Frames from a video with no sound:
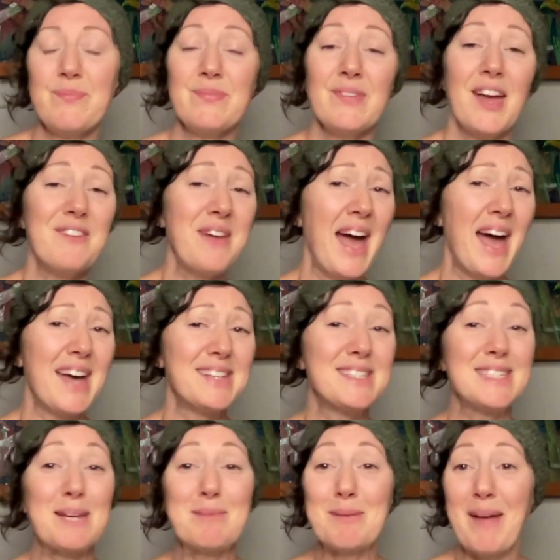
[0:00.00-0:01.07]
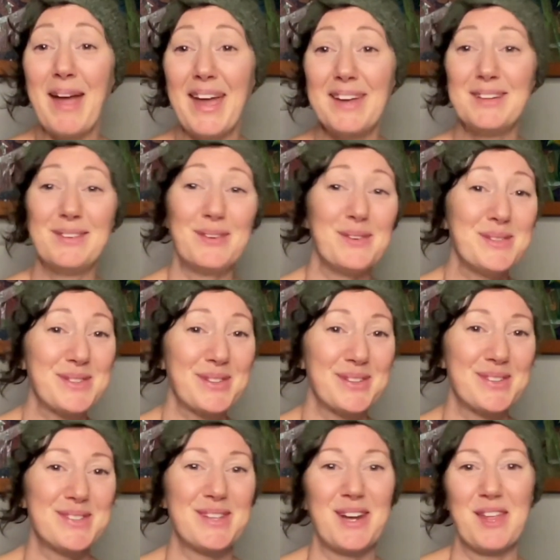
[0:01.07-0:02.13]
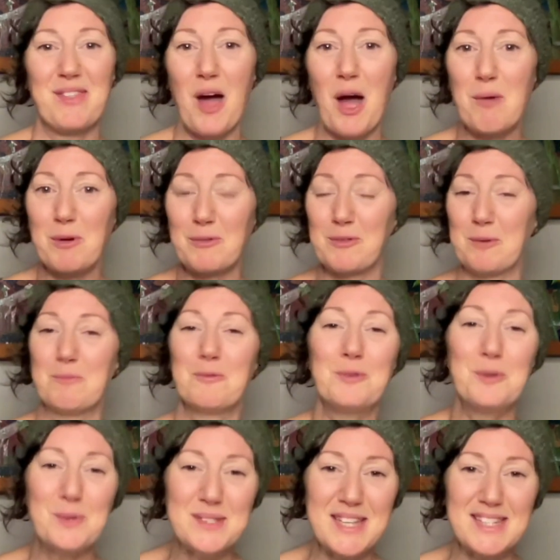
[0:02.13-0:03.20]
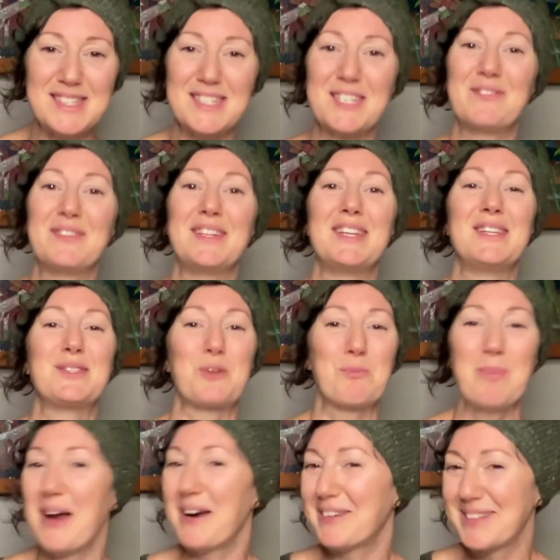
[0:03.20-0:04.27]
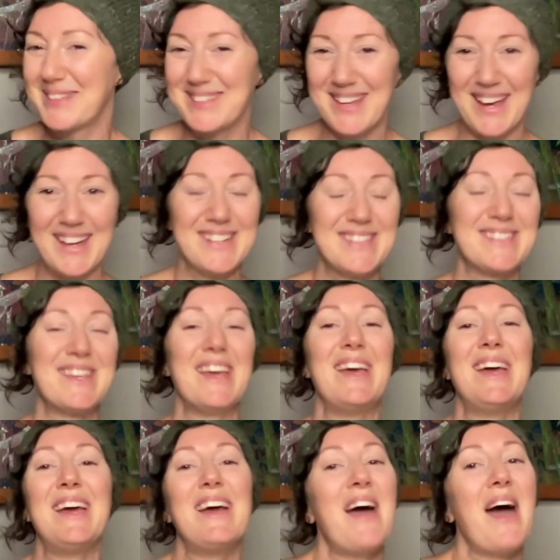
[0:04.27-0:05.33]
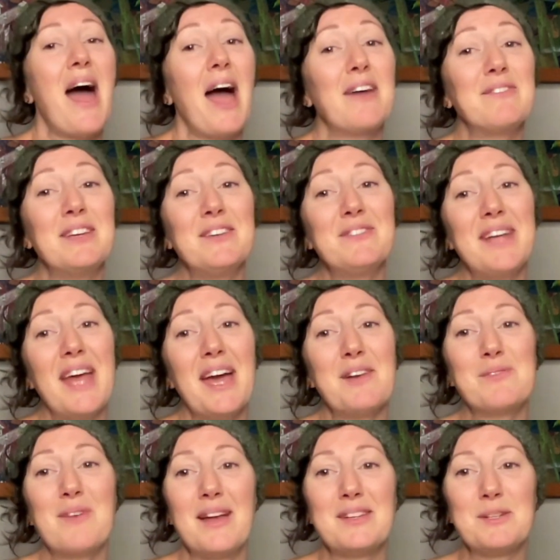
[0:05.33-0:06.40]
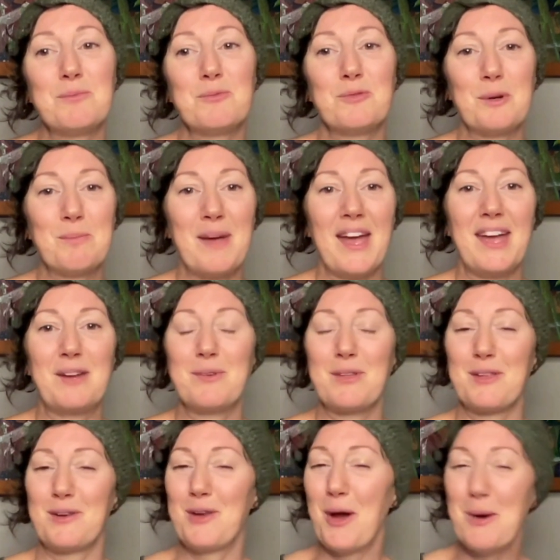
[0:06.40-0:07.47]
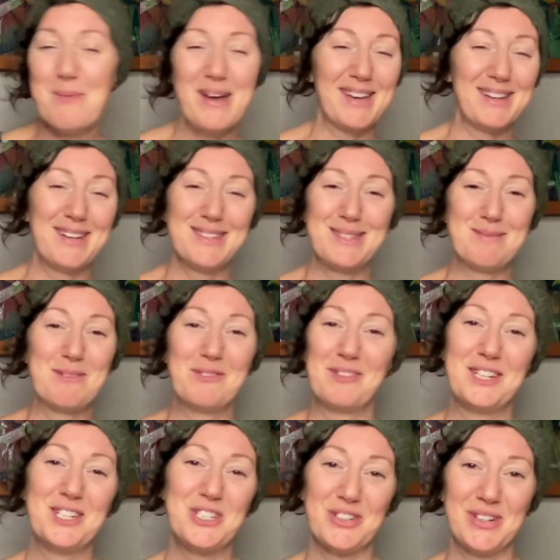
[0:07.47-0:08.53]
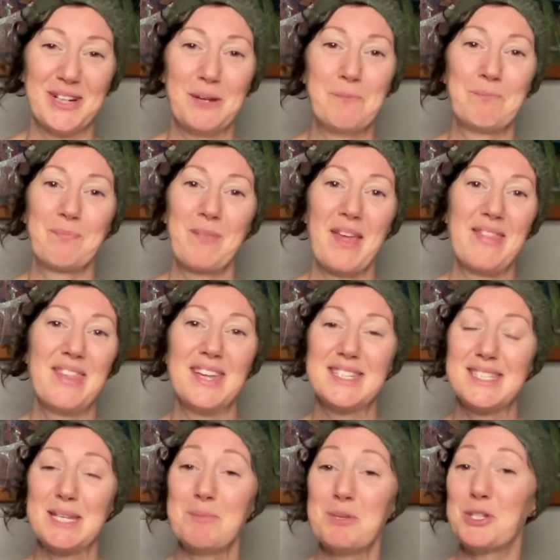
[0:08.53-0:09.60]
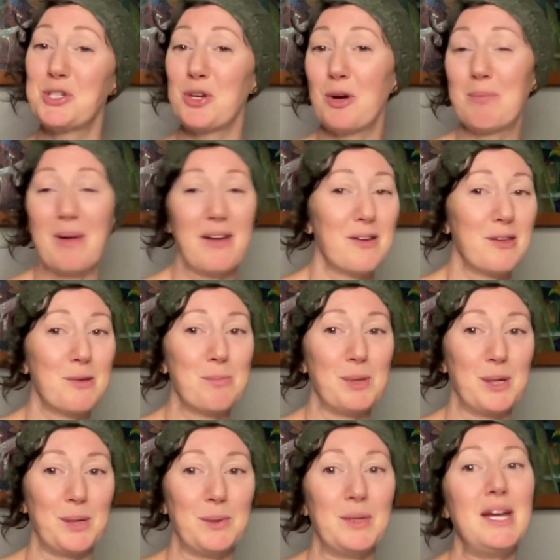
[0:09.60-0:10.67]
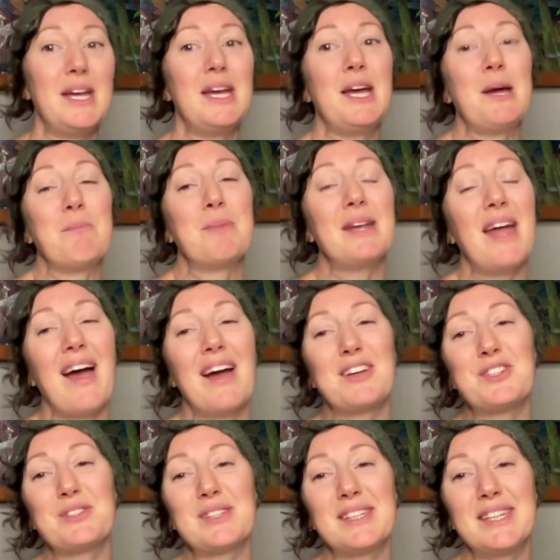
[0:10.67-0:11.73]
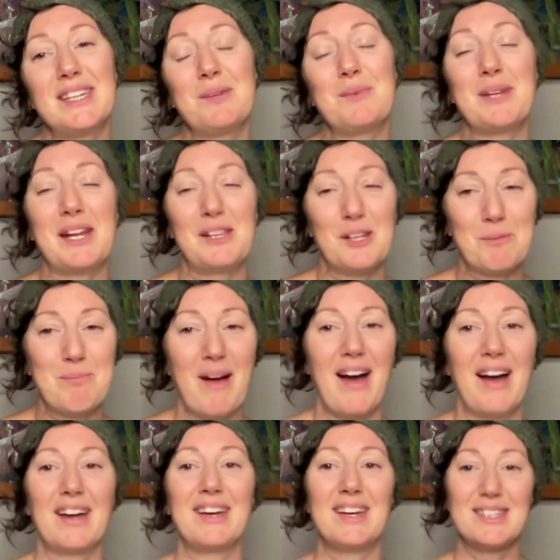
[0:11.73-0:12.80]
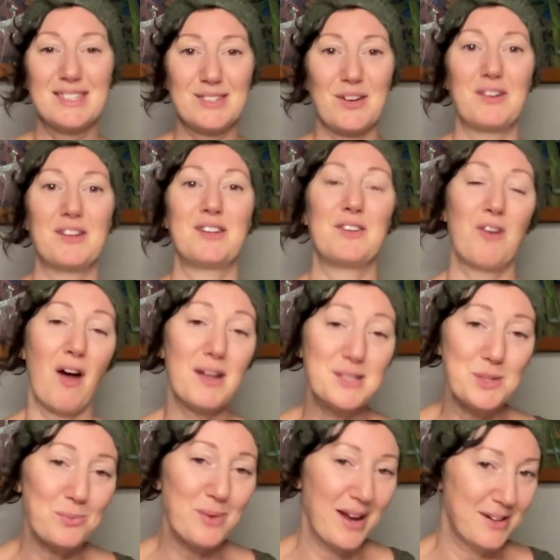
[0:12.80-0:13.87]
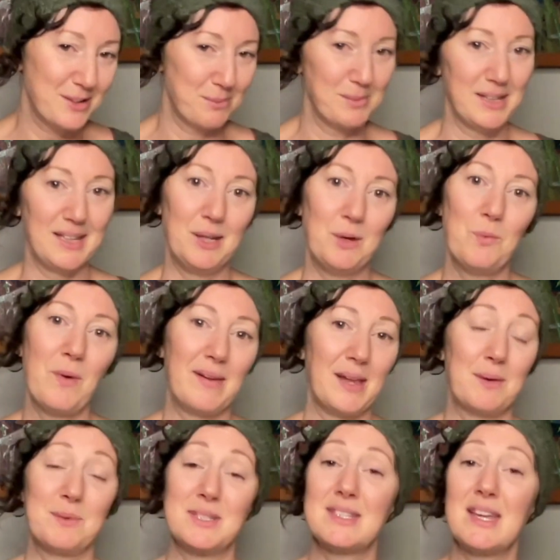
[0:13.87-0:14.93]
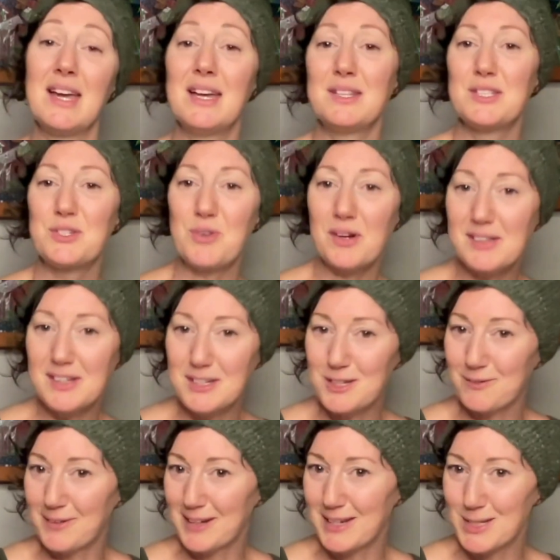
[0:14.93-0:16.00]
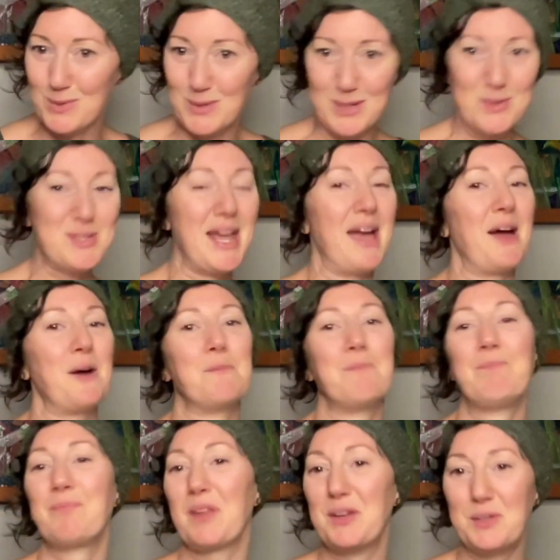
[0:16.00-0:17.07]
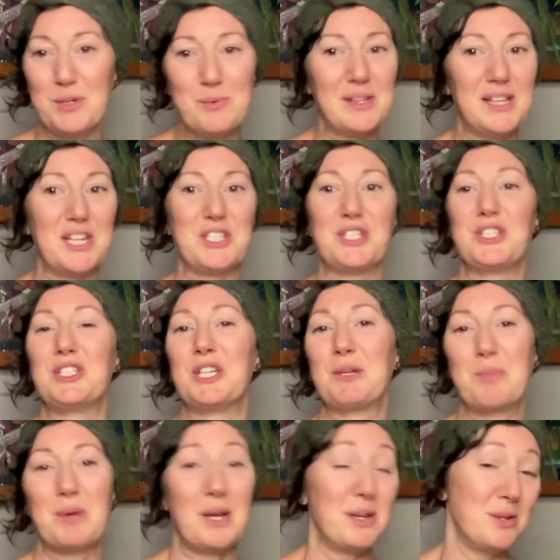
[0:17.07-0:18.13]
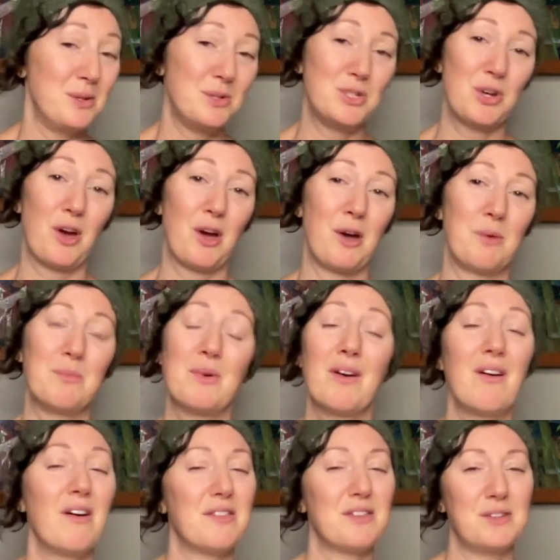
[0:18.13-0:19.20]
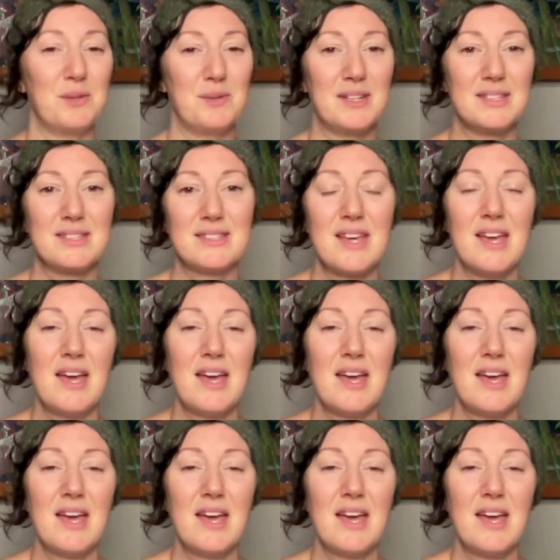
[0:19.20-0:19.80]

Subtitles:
I've had stomach pain and ulcers that I thought were from food sensitivities or parasites. I've even had random foot pain with no mechanism of injury that seemed to show up out of the blue, but actually, when I look back, it started not so randomly while I was struggling to fit into a new town, a new relationship, a new job, all the newness.